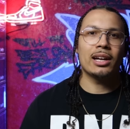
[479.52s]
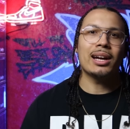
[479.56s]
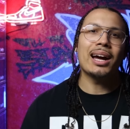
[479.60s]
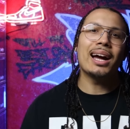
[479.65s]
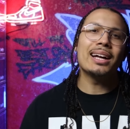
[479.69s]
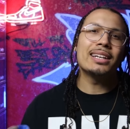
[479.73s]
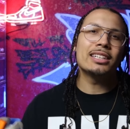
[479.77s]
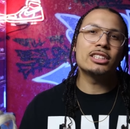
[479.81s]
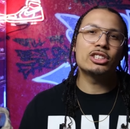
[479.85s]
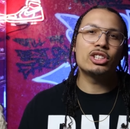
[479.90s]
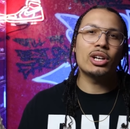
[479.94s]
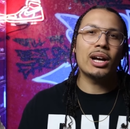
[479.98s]
and
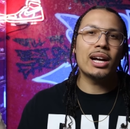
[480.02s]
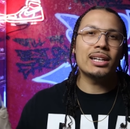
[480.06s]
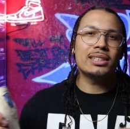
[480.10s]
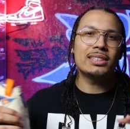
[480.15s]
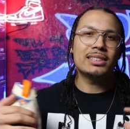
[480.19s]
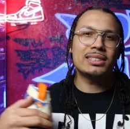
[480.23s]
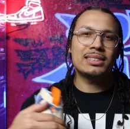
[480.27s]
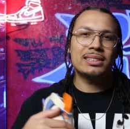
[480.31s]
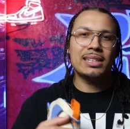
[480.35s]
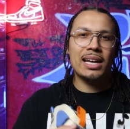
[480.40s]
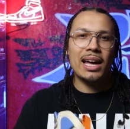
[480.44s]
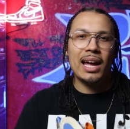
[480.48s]
kind of tried
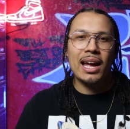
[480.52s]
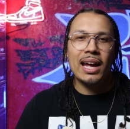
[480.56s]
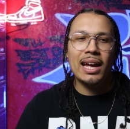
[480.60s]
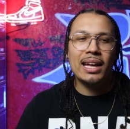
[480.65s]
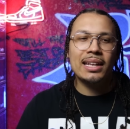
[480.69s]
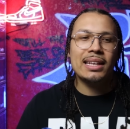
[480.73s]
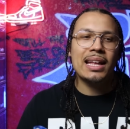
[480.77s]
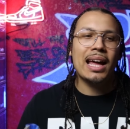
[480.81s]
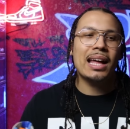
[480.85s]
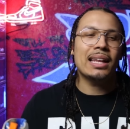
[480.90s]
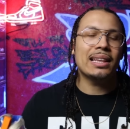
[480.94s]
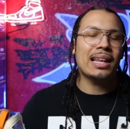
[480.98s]
to stay
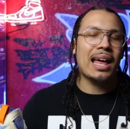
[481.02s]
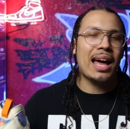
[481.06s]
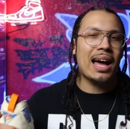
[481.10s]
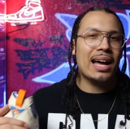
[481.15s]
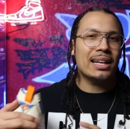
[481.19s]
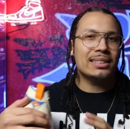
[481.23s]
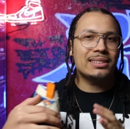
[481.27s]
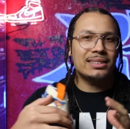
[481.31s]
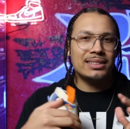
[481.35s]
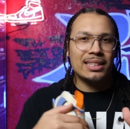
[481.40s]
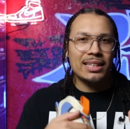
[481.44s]
in that last